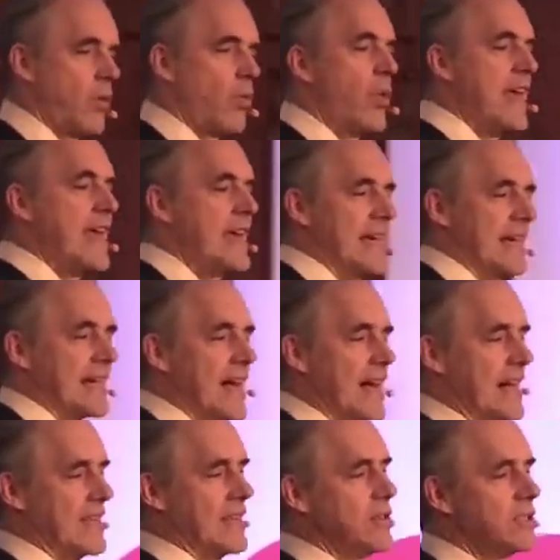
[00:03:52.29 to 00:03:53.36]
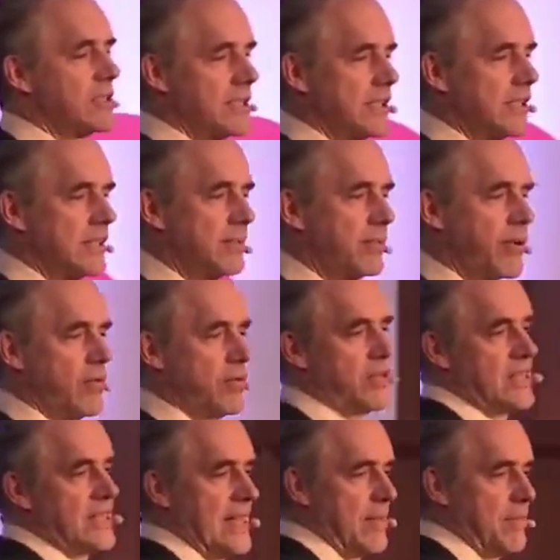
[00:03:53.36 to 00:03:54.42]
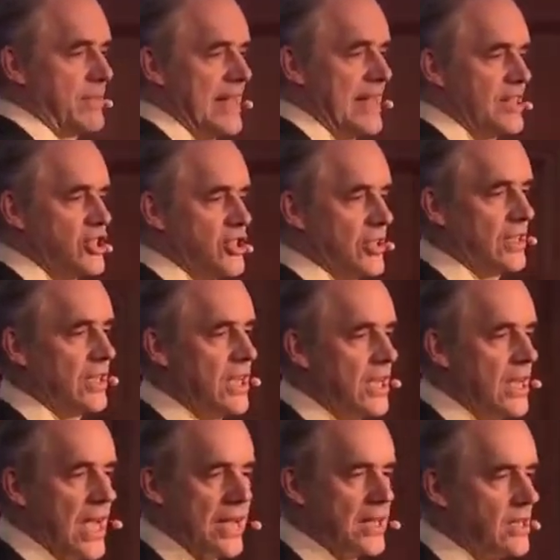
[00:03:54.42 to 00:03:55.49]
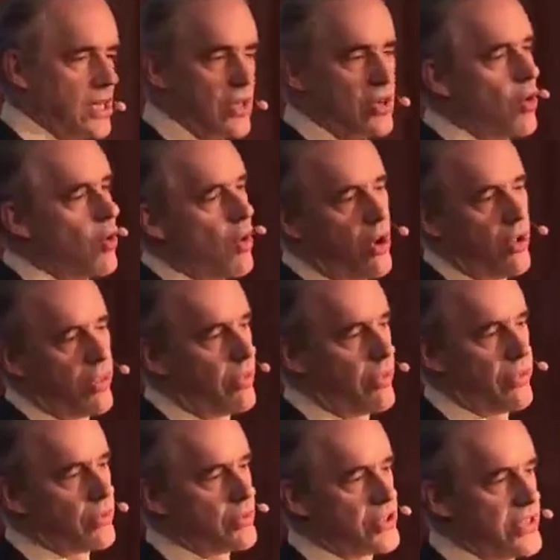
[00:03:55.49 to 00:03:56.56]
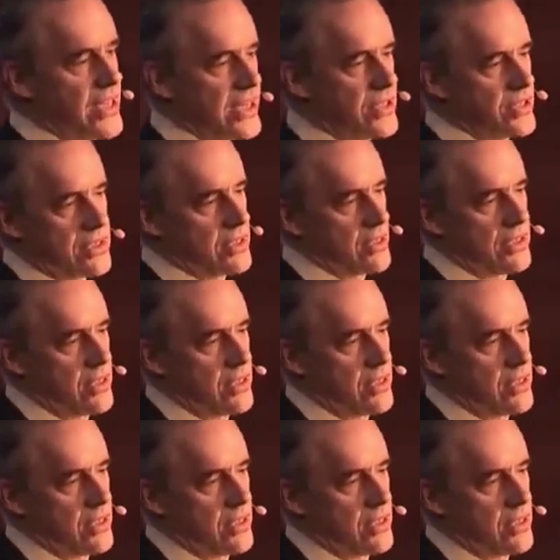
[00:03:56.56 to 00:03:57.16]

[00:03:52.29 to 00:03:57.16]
weak and kind of useless and prone to temptation, and you know all those things,